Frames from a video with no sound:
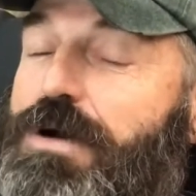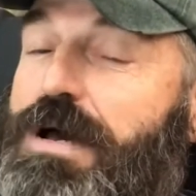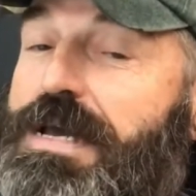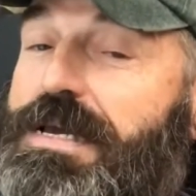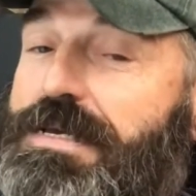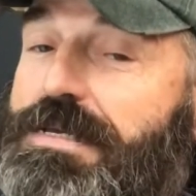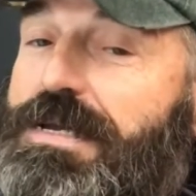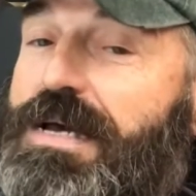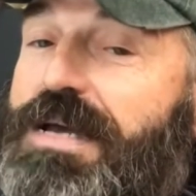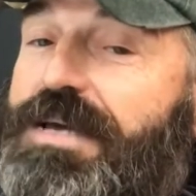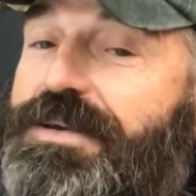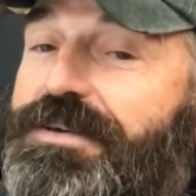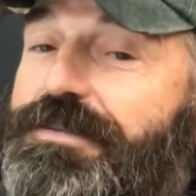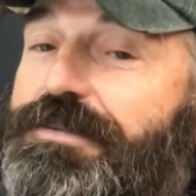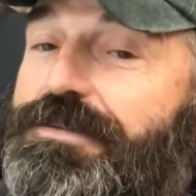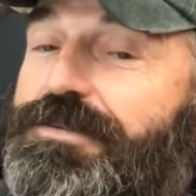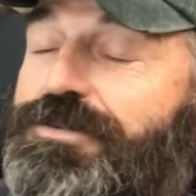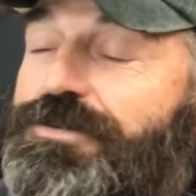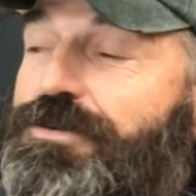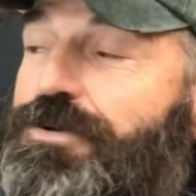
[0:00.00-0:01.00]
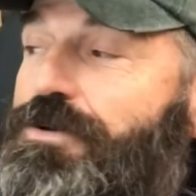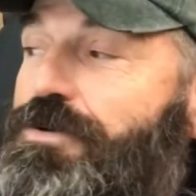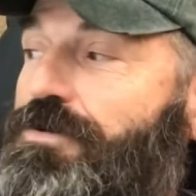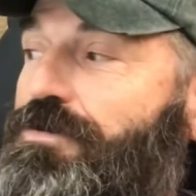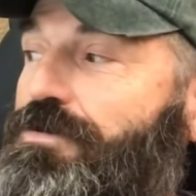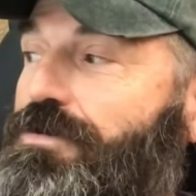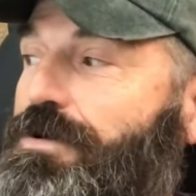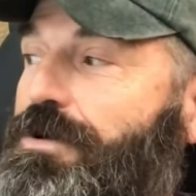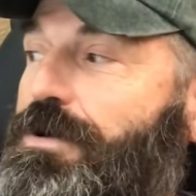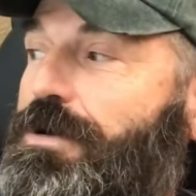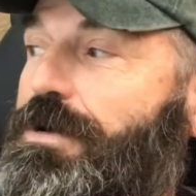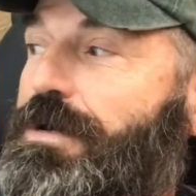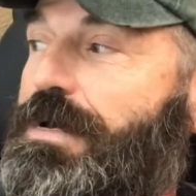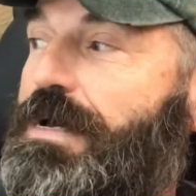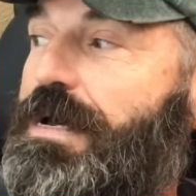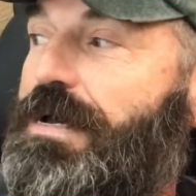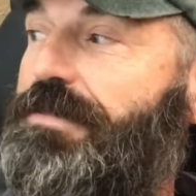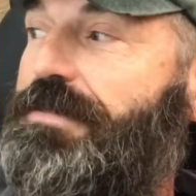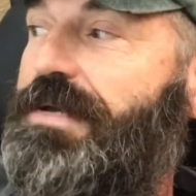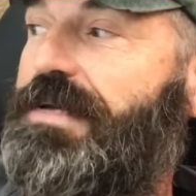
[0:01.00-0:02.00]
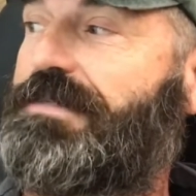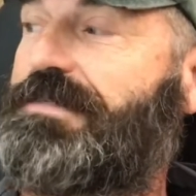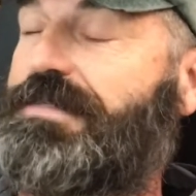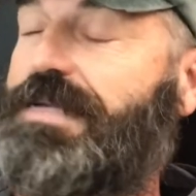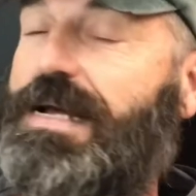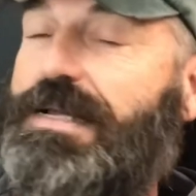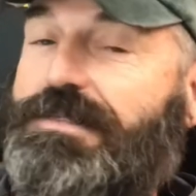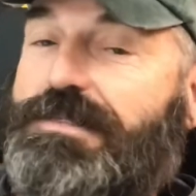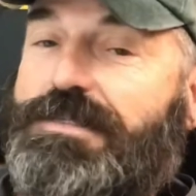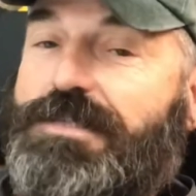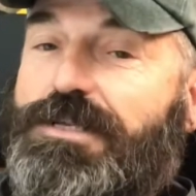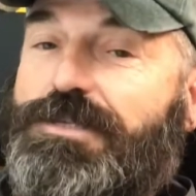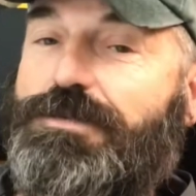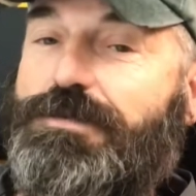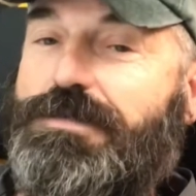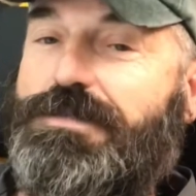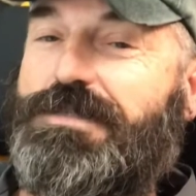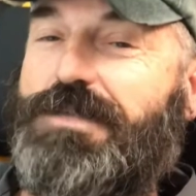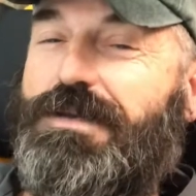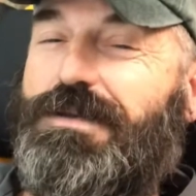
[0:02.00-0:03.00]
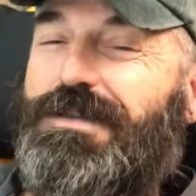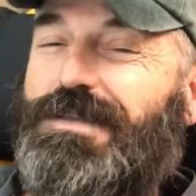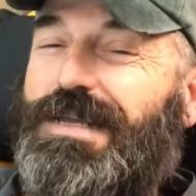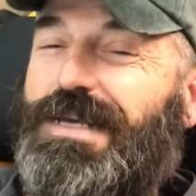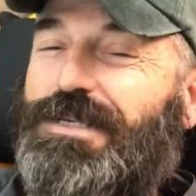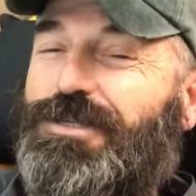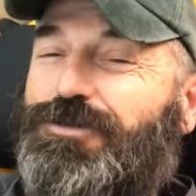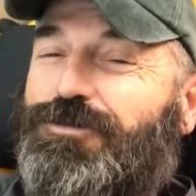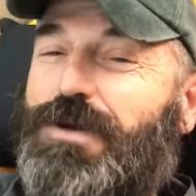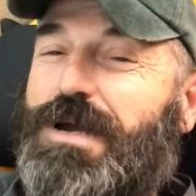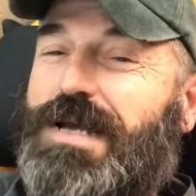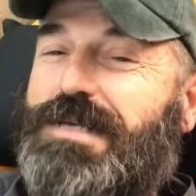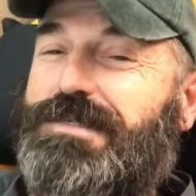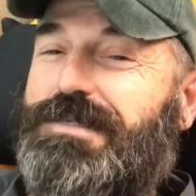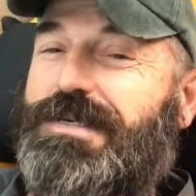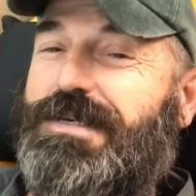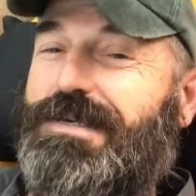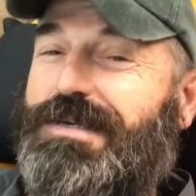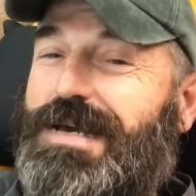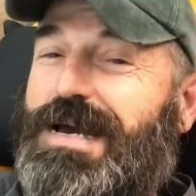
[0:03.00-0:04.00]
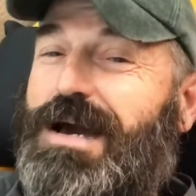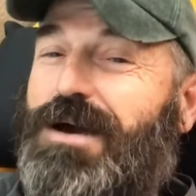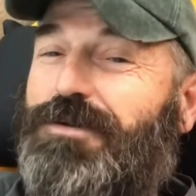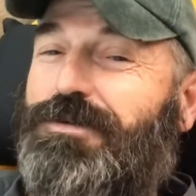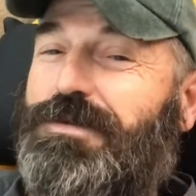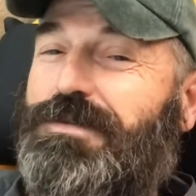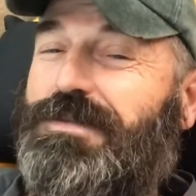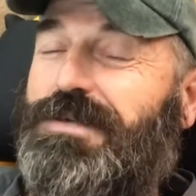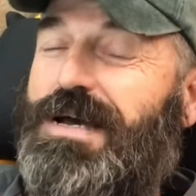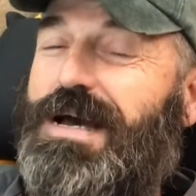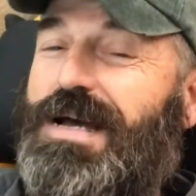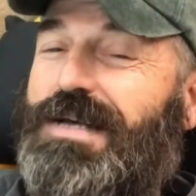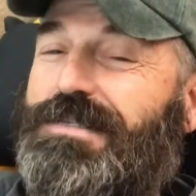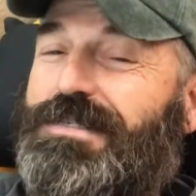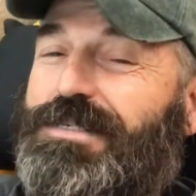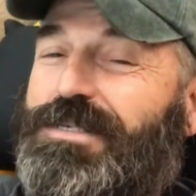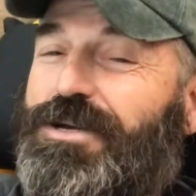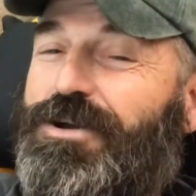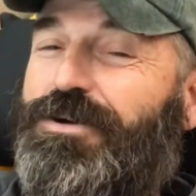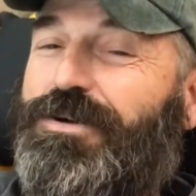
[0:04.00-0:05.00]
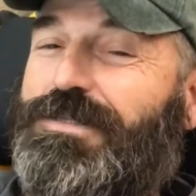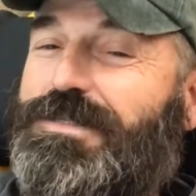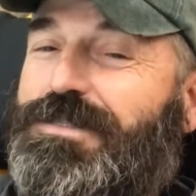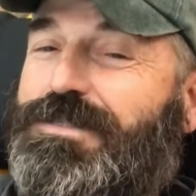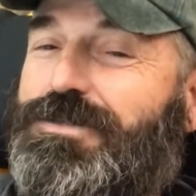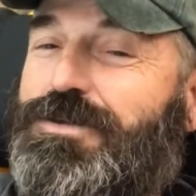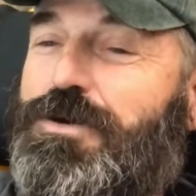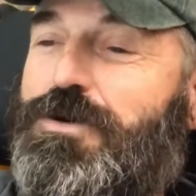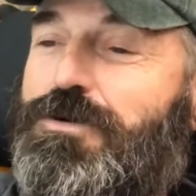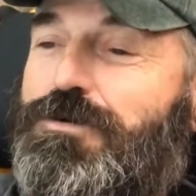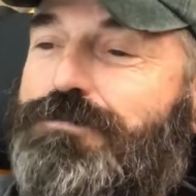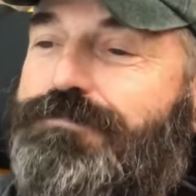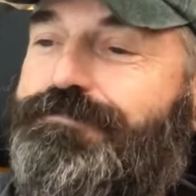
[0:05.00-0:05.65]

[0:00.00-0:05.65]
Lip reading: I can hike in the snow, and that's not such like drastic out in the high Sierra snow.